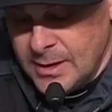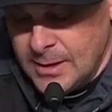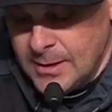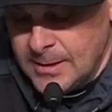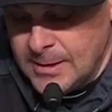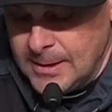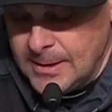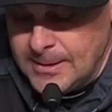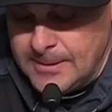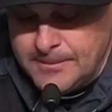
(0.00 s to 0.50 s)

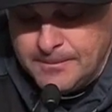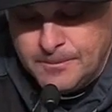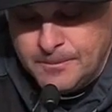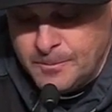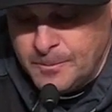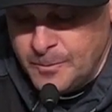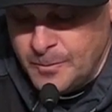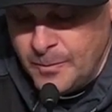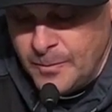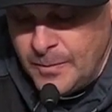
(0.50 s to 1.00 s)
Um,
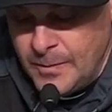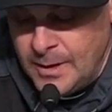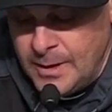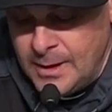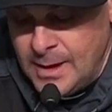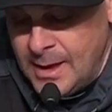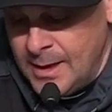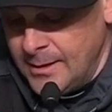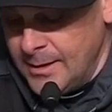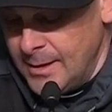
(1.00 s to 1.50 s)
and,
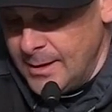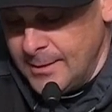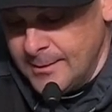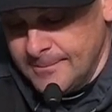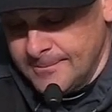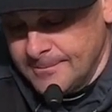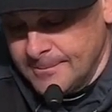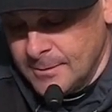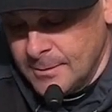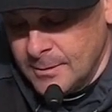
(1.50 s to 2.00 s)
and then,